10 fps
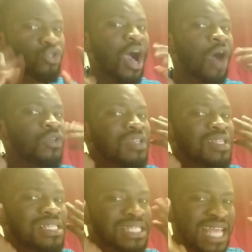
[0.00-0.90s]
to how to
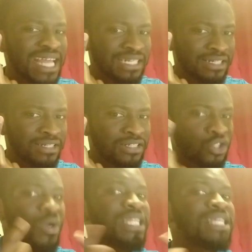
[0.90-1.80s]
discern
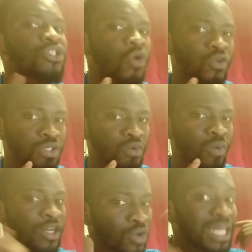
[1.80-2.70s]
to a discourse
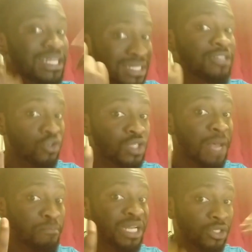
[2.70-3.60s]
when you are listening to
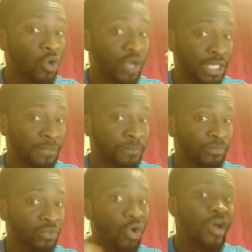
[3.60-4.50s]
somebody talking
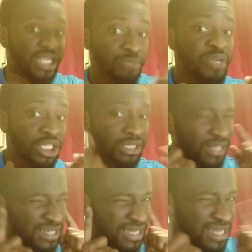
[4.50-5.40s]
or a
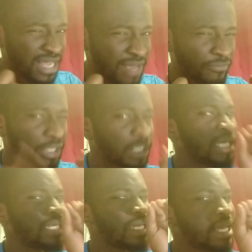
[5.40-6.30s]
speech. Listen carefully.
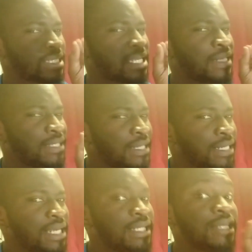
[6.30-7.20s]
There are
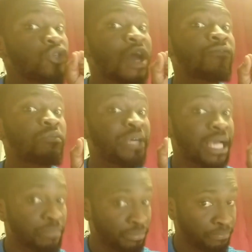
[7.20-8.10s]
certain details you have to pick up.